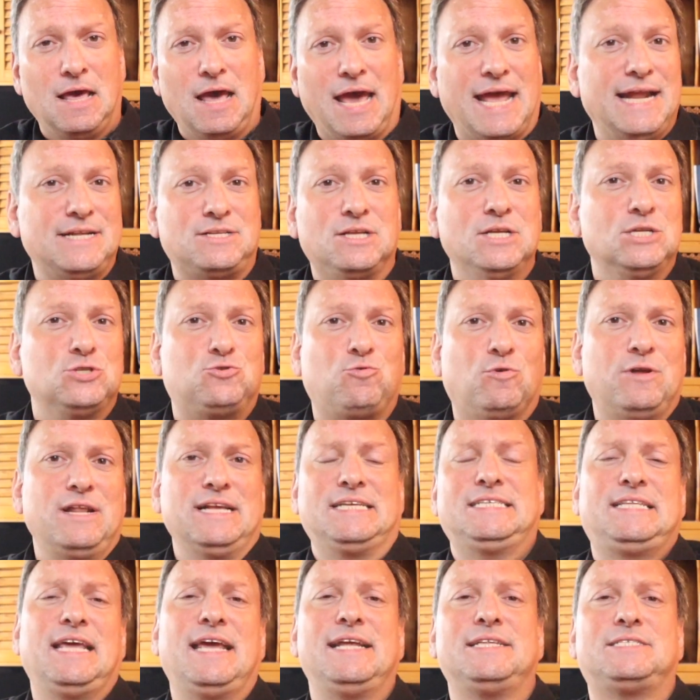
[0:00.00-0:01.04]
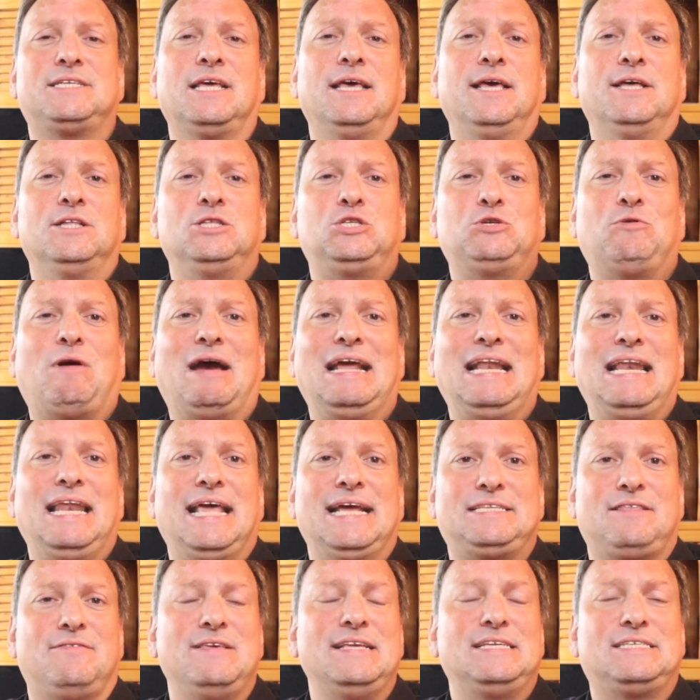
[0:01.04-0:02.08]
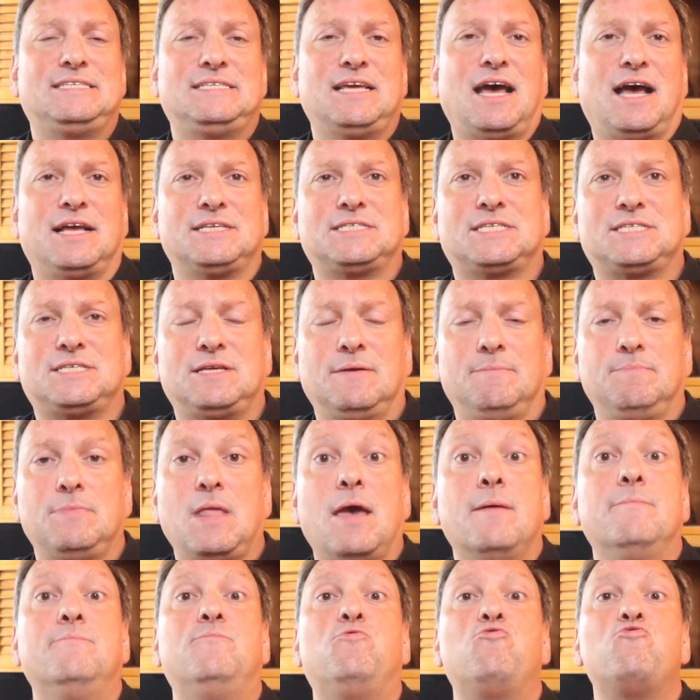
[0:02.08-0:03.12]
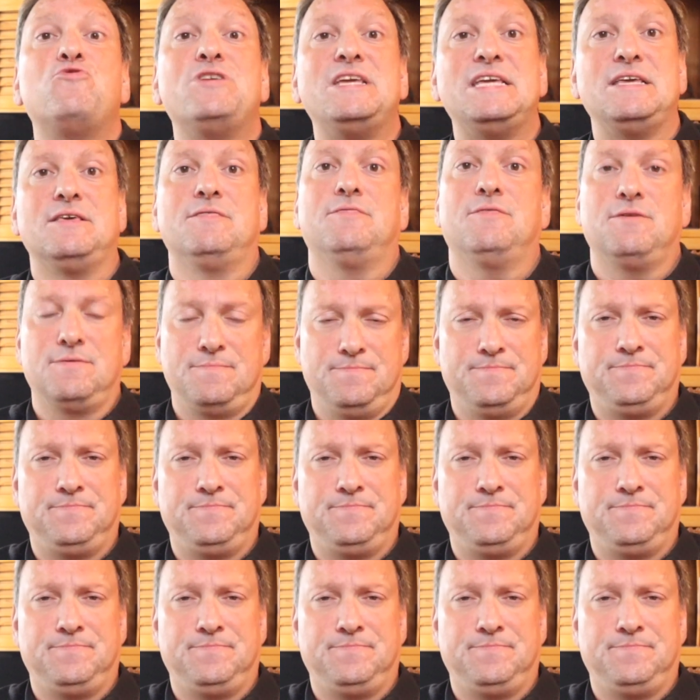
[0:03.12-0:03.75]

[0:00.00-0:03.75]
And to what extent do I let these tasks breathe?